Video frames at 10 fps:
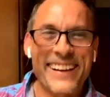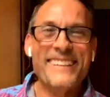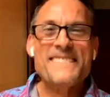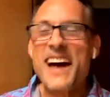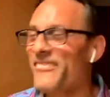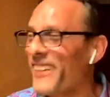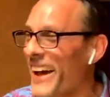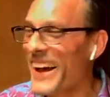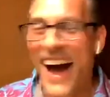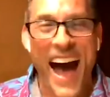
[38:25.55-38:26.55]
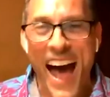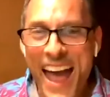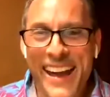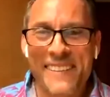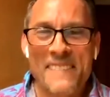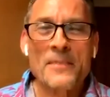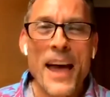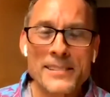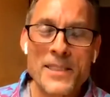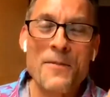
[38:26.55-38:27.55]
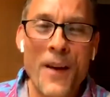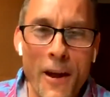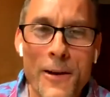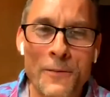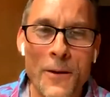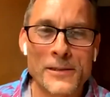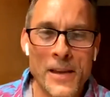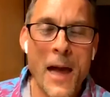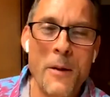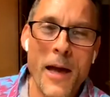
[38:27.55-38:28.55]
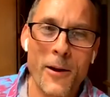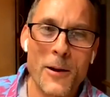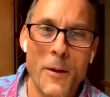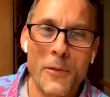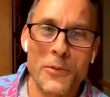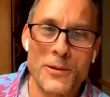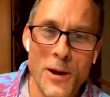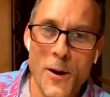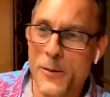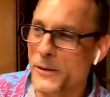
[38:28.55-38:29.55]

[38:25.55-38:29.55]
I'm like, that's the very first time I heard about the show.